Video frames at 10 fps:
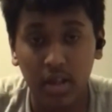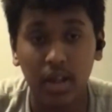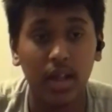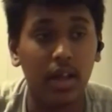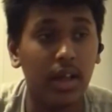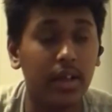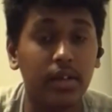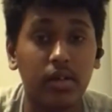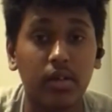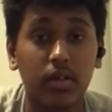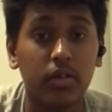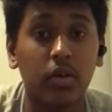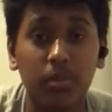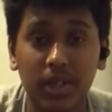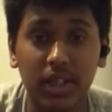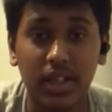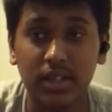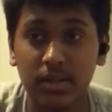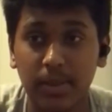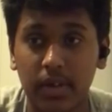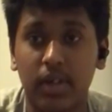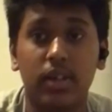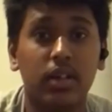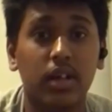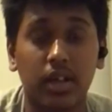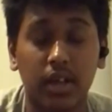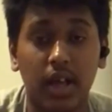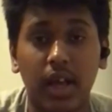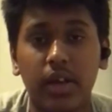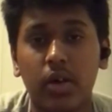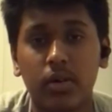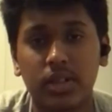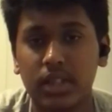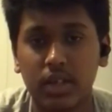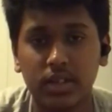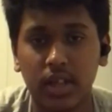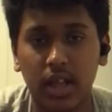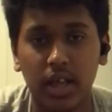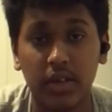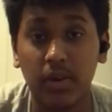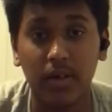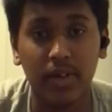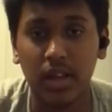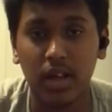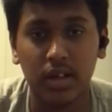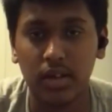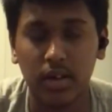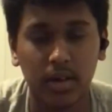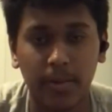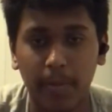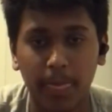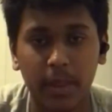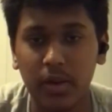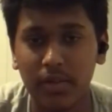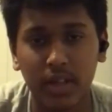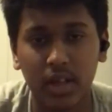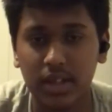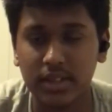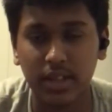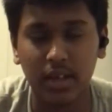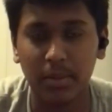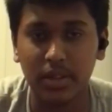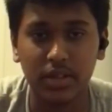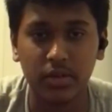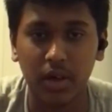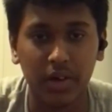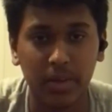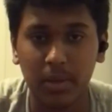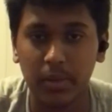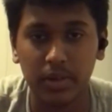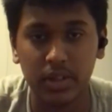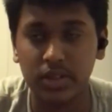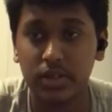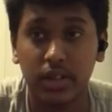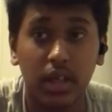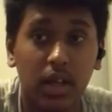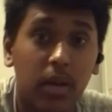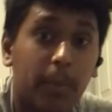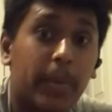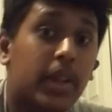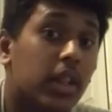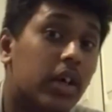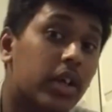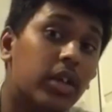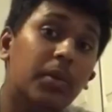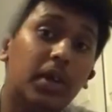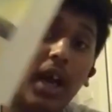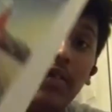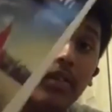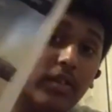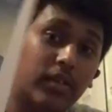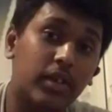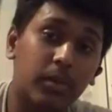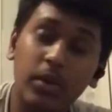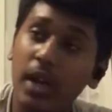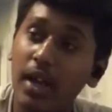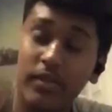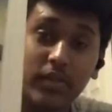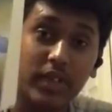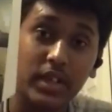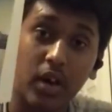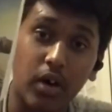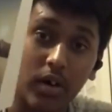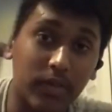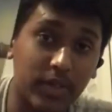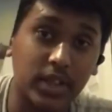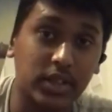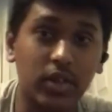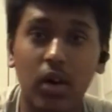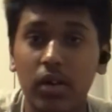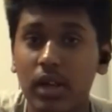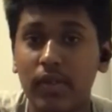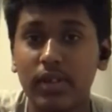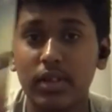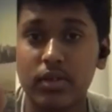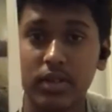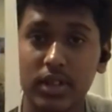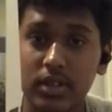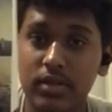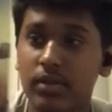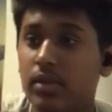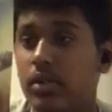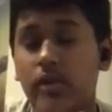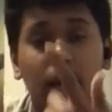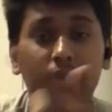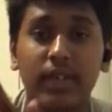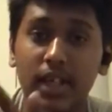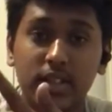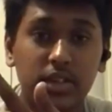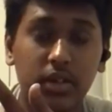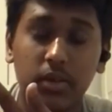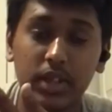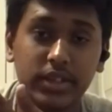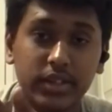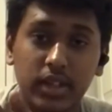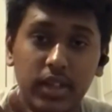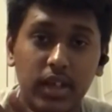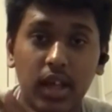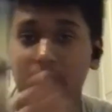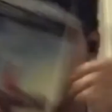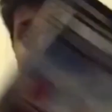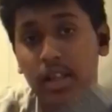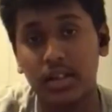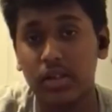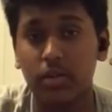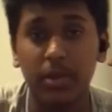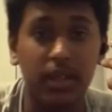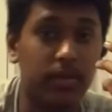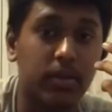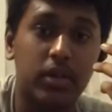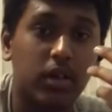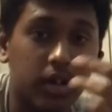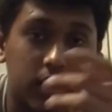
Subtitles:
And don't be lazy about it. Look, I know it sounds a lot. You have a lot of assignments throughout AP World History, but look, you won't have to read all of this. All you have to do is you'll have to answer the questions in it, and then you'll be good.